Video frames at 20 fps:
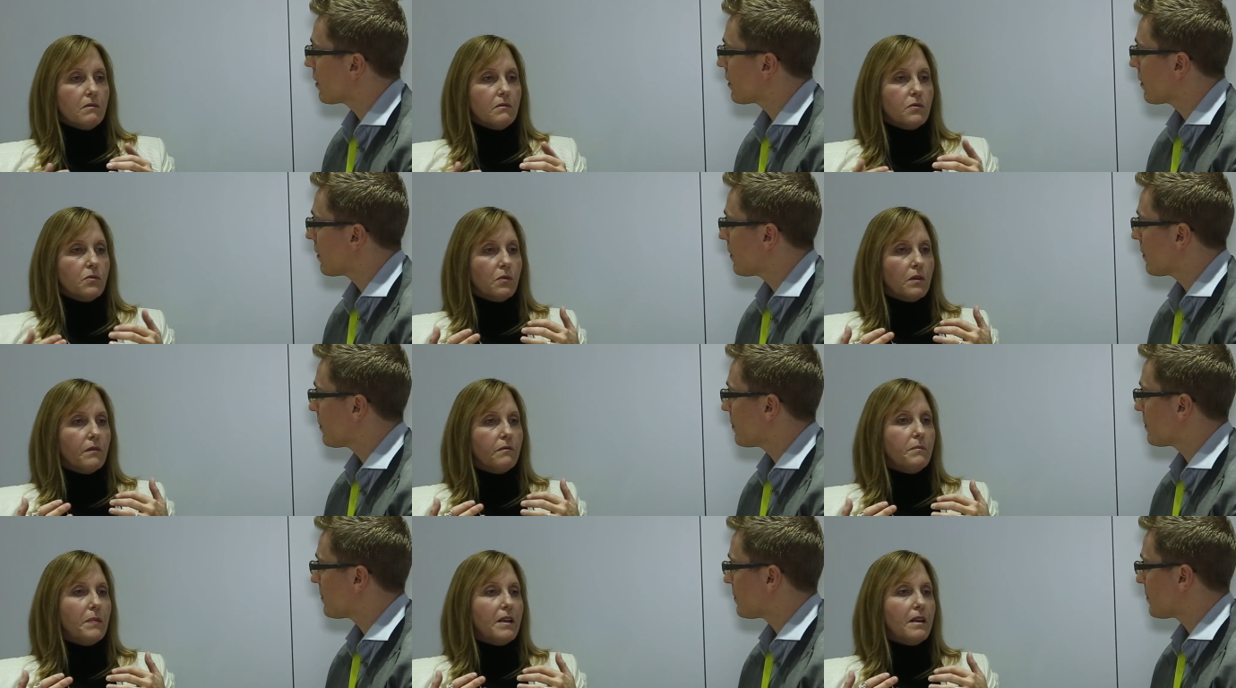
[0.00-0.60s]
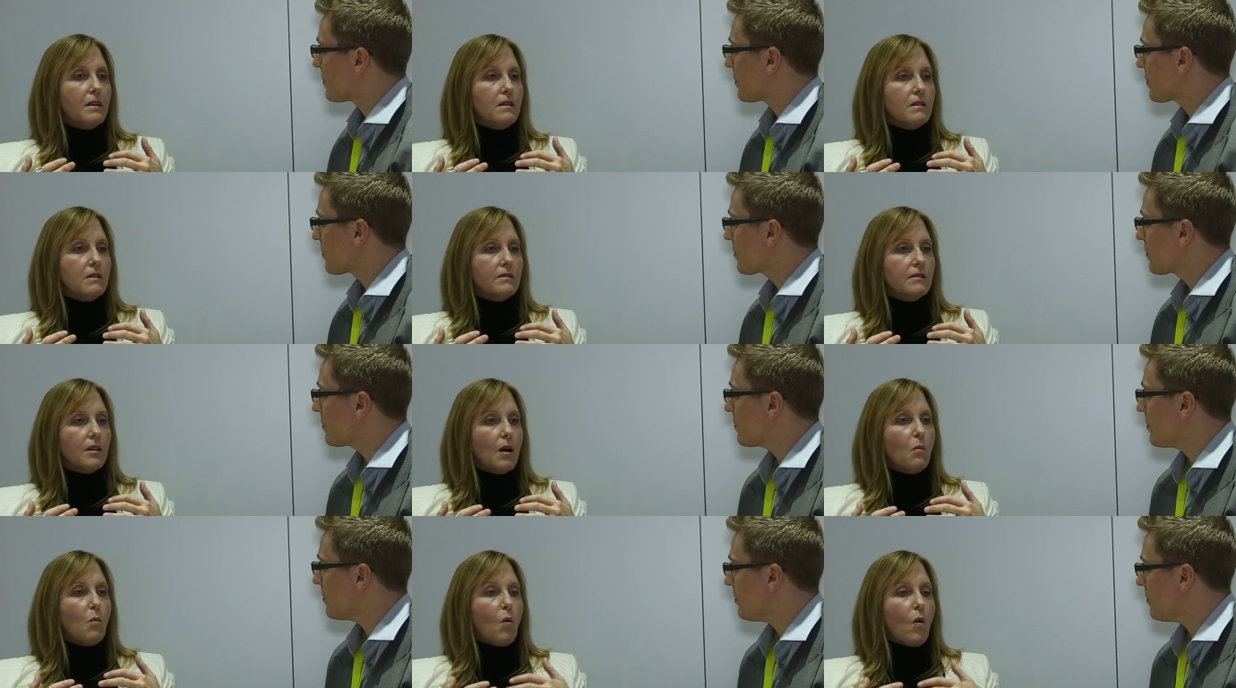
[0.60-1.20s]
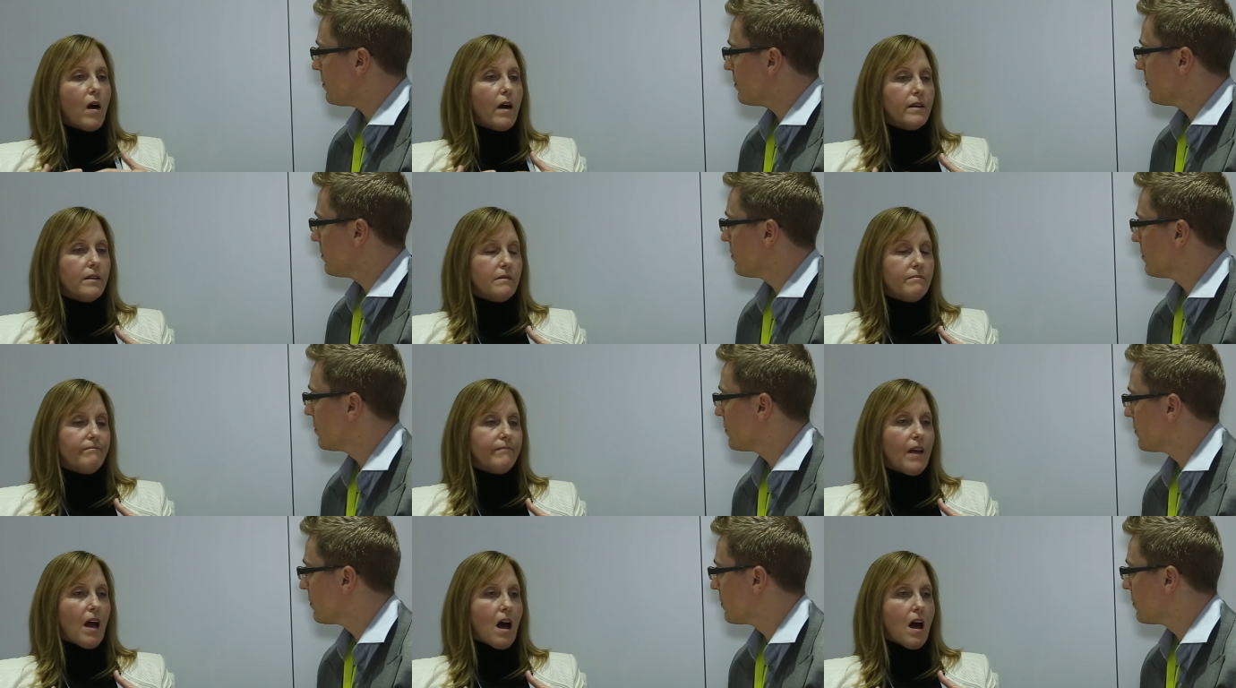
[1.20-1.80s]
Speaker 1: sort of been somewhat
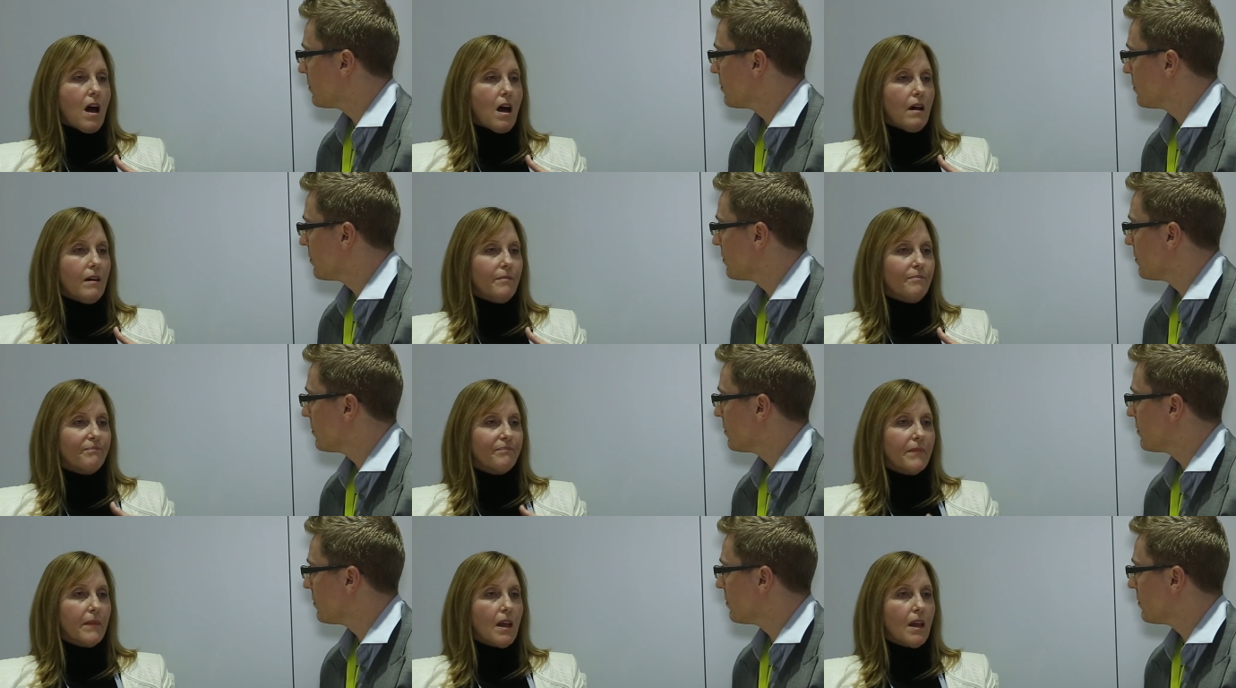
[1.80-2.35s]
uh,